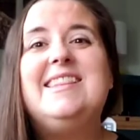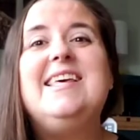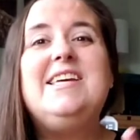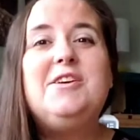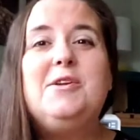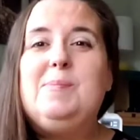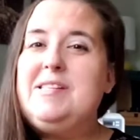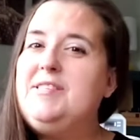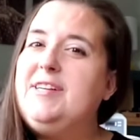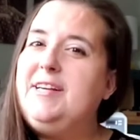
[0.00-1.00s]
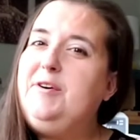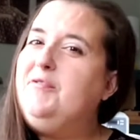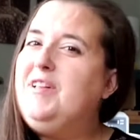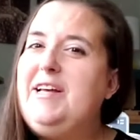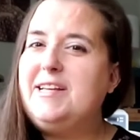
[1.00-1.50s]
Thank you to Mr. Gill
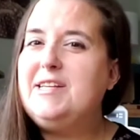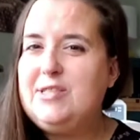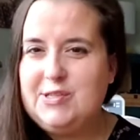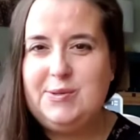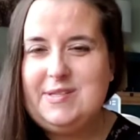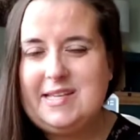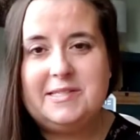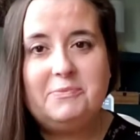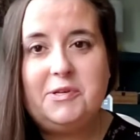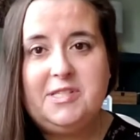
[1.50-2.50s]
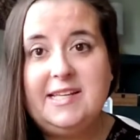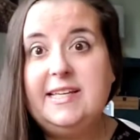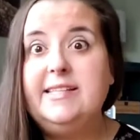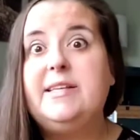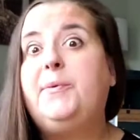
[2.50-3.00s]
for letting us use his music.
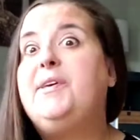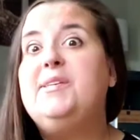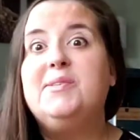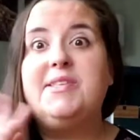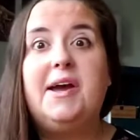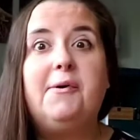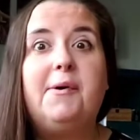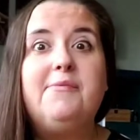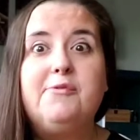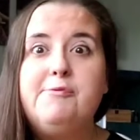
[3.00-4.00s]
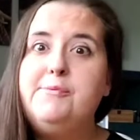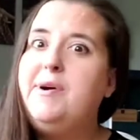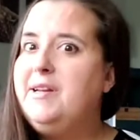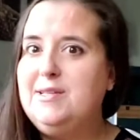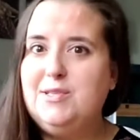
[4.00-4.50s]
He said we can use it however we
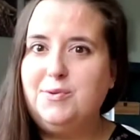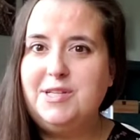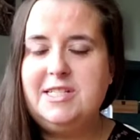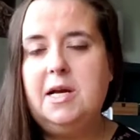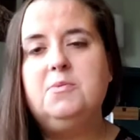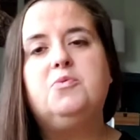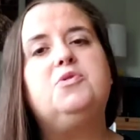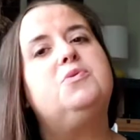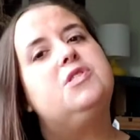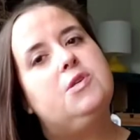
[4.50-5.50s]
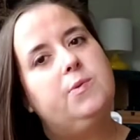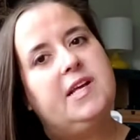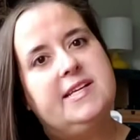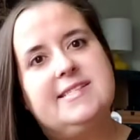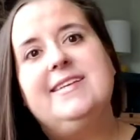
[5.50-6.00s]
want in story times, which was so
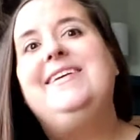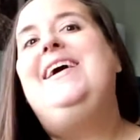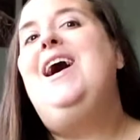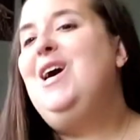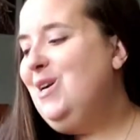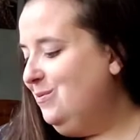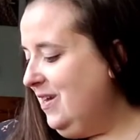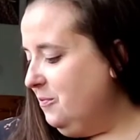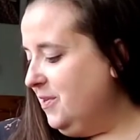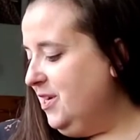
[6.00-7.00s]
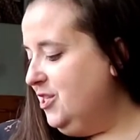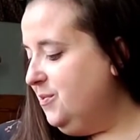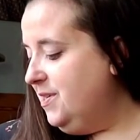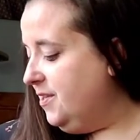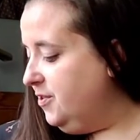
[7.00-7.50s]
nice. All right, we're going to
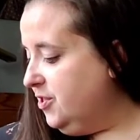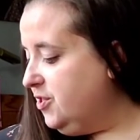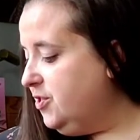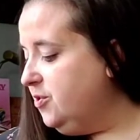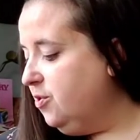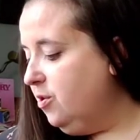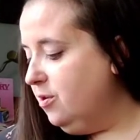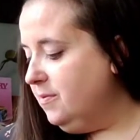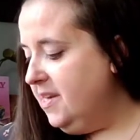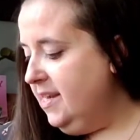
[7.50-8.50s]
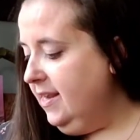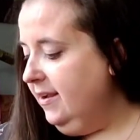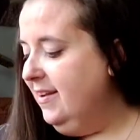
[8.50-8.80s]
do another story.